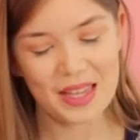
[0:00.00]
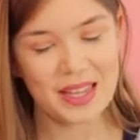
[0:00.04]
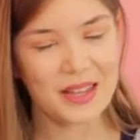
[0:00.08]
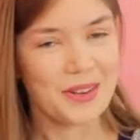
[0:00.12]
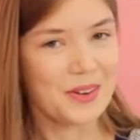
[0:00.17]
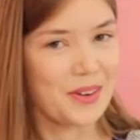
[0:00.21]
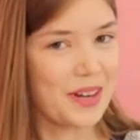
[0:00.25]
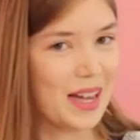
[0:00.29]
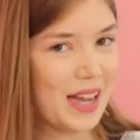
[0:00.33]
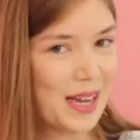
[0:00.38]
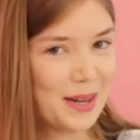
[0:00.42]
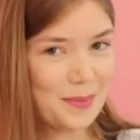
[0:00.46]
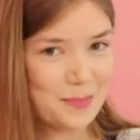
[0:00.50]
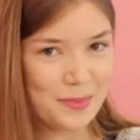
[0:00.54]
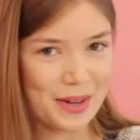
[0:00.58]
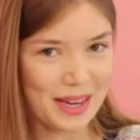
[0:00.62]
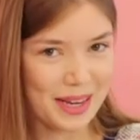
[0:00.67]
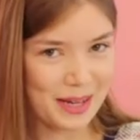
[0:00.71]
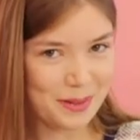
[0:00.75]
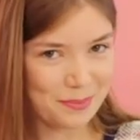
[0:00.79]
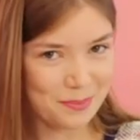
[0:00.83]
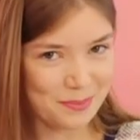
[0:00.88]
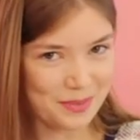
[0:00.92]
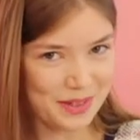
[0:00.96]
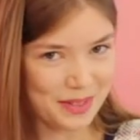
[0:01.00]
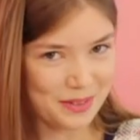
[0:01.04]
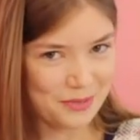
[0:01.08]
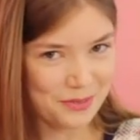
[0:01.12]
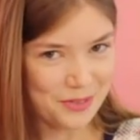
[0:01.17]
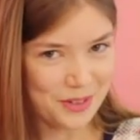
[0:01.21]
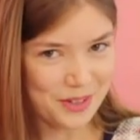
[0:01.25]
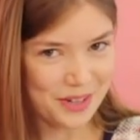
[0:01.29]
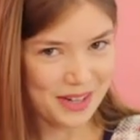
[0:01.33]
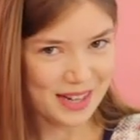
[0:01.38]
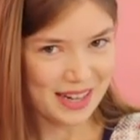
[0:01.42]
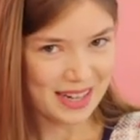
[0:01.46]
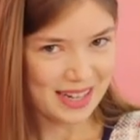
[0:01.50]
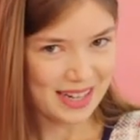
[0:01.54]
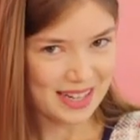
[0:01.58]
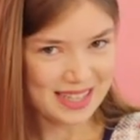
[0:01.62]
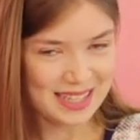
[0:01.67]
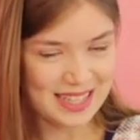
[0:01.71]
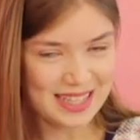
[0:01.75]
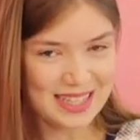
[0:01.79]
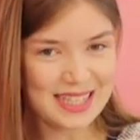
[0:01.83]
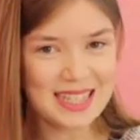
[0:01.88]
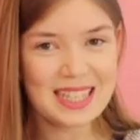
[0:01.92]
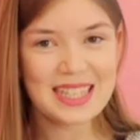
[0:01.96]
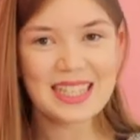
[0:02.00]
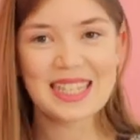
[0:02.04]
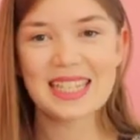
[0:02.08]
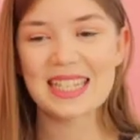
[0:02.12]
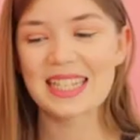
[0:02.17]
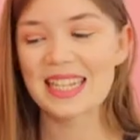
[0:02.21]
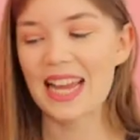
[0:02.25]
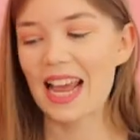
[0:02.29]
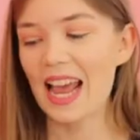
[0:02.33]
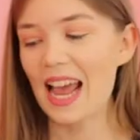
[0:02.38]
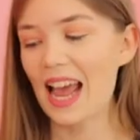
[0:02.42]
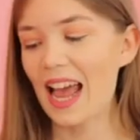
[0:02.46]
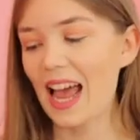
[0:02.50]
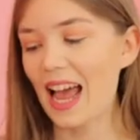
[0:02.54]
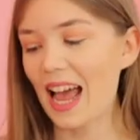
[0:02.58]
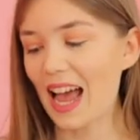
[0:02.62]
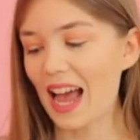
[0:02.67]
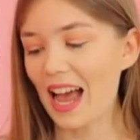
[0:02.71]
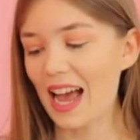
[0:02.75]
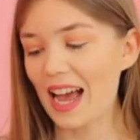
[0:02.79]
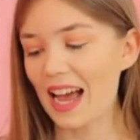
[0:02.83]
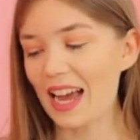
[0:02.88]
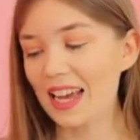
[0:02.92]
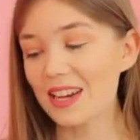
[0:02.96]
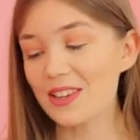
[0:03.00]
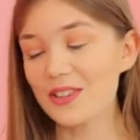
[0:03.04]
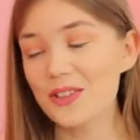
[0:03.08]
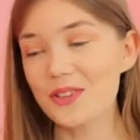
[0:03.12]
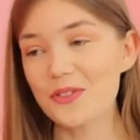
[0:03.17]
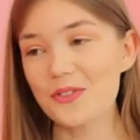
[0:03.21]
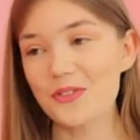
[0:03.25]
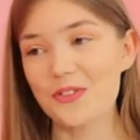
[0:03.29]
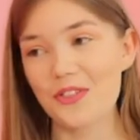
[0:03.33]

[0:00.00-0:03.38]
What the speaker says: you can't blame me for getting these. I don't